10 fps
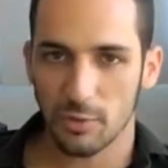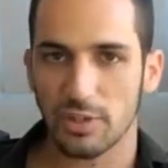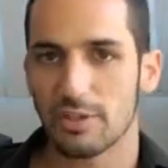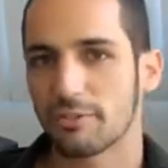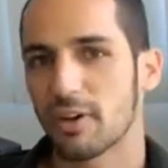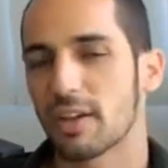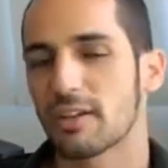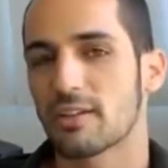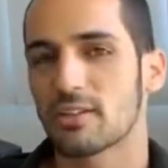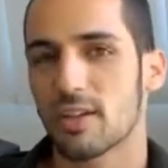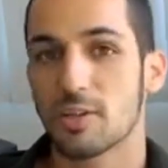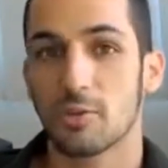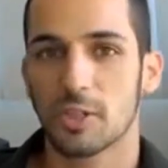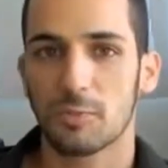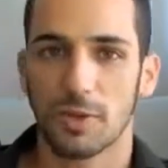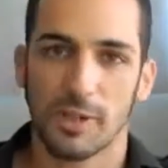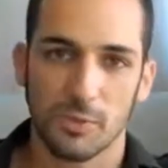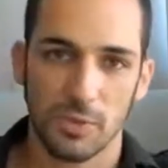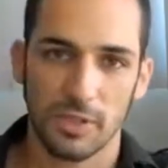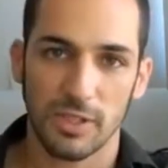really fun sexual
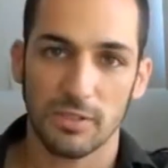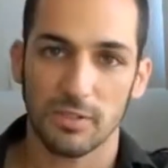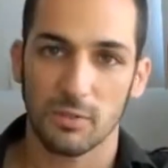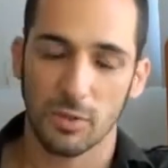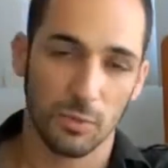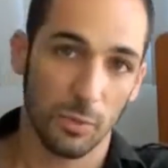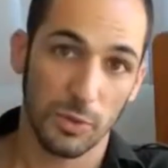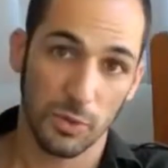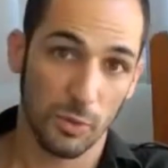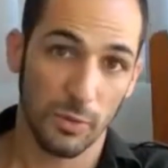experience with your